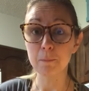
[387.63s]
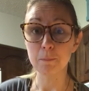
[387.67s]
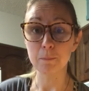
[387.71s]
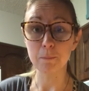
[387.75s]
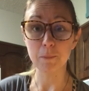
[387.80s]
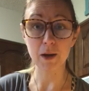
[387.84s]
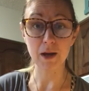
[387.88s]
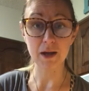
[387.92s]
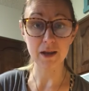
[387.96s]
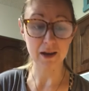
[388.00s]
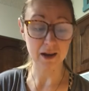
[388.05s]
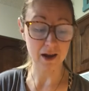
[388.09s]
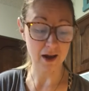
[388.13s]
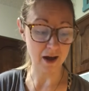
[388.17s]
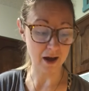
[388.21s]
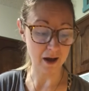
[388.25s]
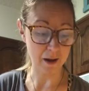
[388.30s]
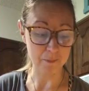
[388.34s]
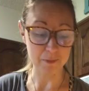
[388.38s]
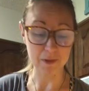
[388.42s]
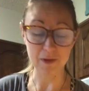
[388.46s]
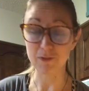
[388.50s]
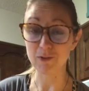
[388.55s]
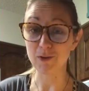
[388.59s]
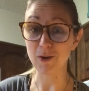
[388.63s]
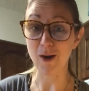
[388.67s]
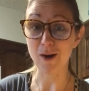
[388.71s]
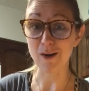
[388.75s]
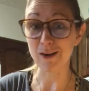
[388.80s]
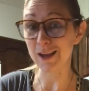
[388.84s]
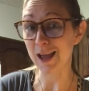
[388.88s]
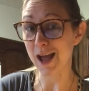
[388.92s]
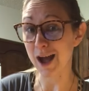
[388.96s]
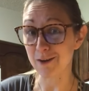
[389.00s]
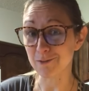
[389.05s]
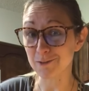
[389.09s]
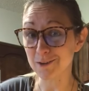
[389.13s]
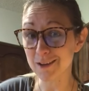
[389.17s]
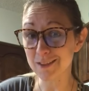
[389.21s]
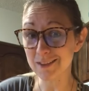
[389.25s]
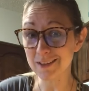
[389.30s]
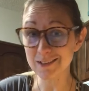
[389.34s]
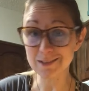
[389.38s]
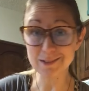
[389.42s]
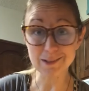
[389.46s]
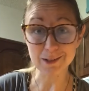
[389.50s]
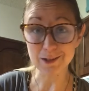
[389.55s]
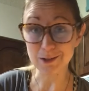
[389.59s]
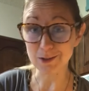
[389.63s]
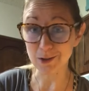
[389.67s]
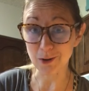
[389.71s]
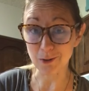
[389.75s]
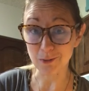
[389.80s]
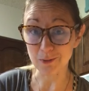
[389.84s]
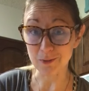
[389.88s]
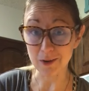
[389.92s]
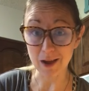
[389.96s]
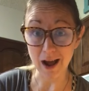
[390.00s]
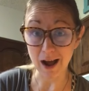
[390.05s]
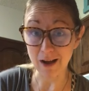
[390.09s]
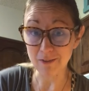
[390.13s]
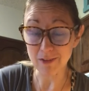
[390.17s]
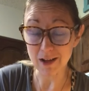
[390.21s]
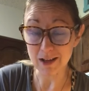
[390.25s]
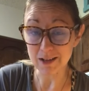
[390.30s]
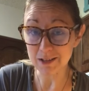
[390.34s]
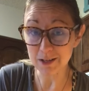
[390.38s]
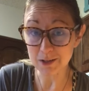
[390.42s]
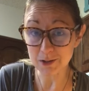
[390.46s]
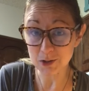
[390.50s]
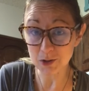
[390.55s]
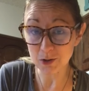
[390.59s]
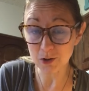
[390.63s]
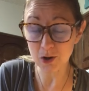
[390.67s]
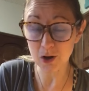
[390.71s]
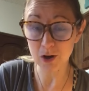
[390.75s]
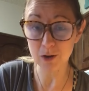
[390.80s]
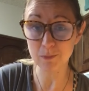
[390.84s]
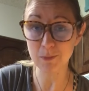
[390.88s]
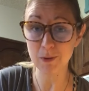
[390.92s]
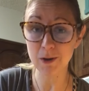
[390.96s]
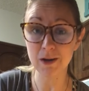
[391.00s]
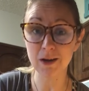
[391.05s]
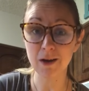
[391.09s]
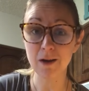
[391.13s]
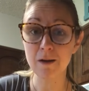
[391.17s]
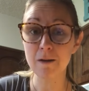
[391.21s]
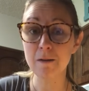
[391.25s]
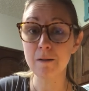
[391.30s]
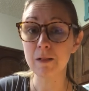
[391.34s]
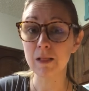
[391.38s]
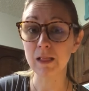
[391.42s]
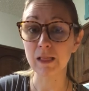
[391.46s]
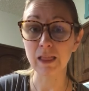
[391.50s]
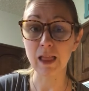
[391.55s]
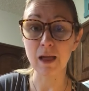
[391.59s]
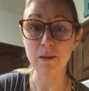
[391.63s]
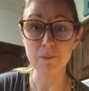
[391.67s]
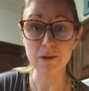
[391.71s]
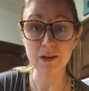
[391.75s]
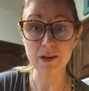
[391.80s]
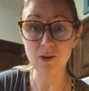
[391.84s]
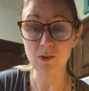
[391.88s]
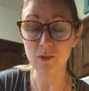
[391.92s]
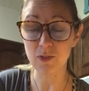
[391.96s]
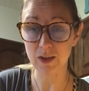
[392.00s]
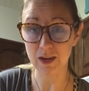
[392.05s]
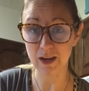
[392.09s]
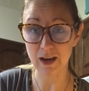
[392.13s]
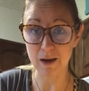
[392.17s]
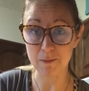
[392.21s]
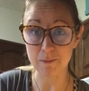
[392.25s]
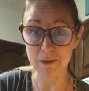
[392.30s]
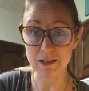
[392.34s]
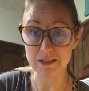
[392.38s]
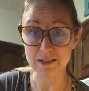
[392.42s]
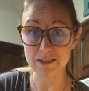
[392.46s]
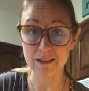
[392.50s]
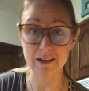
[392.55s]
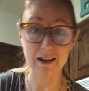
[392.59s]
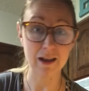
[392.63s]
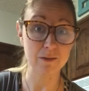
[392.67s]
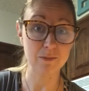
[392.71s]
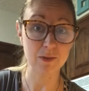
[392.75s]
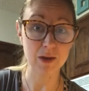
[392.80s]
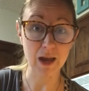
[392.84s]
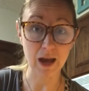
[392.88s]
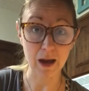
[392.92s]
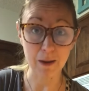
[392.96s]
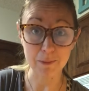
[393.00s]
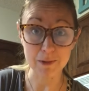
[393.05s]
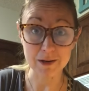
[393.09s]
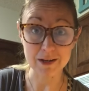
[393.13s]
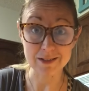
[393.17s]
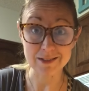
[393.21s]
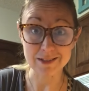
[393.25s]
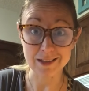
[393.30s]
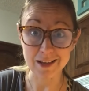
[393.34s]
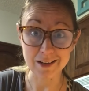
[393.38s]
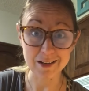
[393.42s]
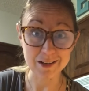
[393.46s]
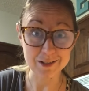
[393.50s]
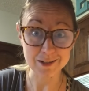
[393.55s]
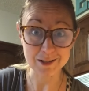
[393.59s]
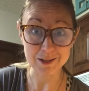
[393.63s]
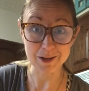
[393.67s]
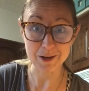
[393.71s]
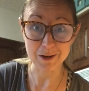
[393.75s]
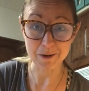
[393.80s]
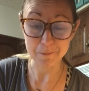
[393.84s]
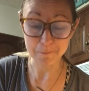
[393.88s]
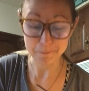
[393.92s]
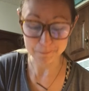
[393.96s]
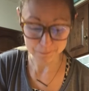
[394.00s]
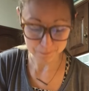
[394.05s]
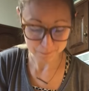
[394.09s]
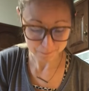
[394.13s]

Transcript: But if you already have one of these and you don't have that digital cookbook, let me know in the comments and I'd be happy to send it to you.